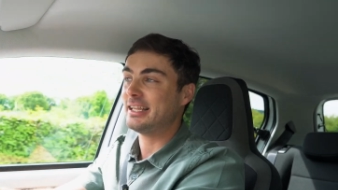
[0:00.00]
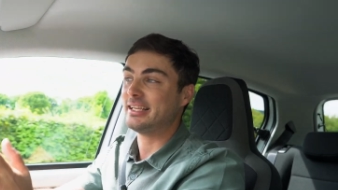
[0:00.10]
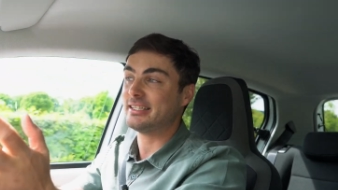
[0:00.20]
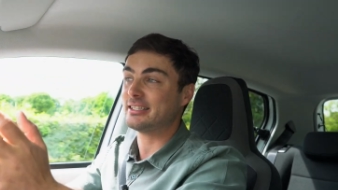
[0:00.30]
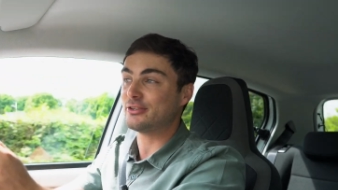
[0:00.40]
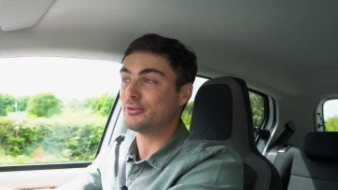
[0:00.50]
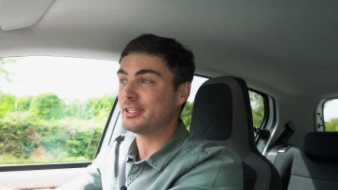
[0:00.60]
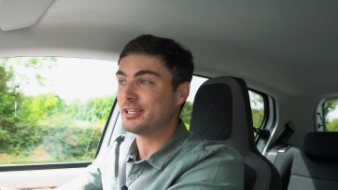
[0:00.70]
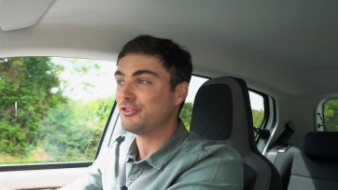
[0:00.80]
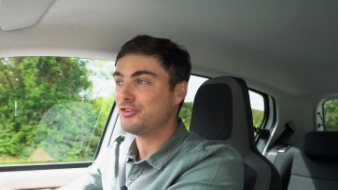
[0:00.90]
This is the Done
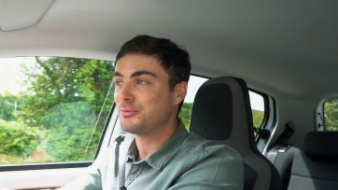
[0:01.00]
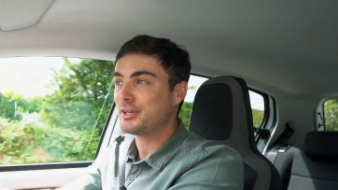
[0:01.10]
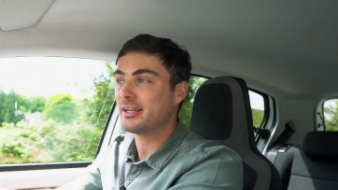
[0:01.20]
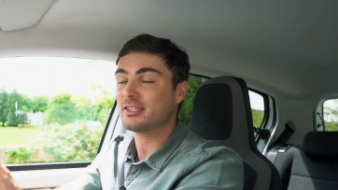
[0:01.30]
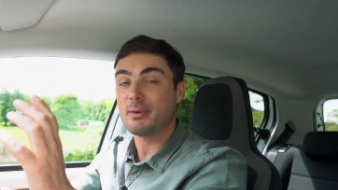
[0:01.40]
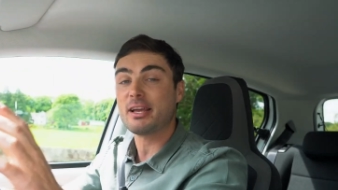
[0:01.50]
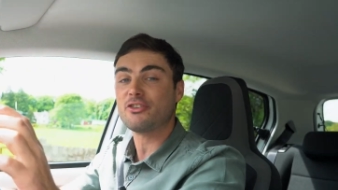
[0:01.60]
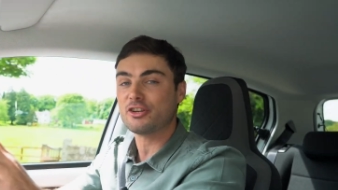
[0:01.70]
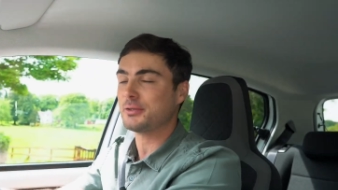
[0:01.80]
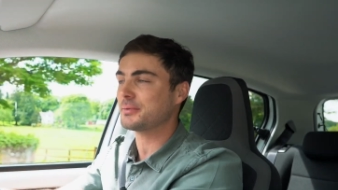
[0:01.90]
Deal YouTube channel, so make
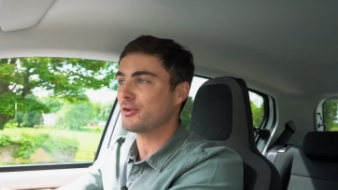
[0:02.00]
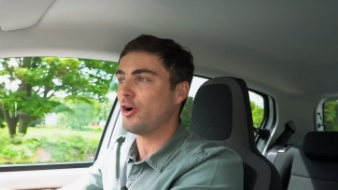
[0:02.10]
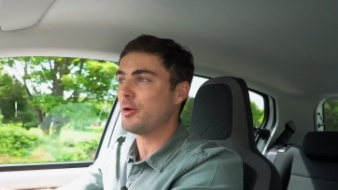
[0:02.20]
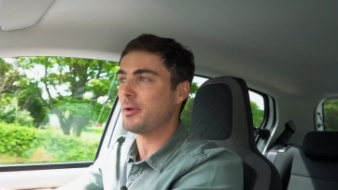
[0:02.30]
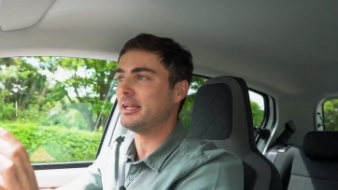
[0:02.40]
sure to subscribe.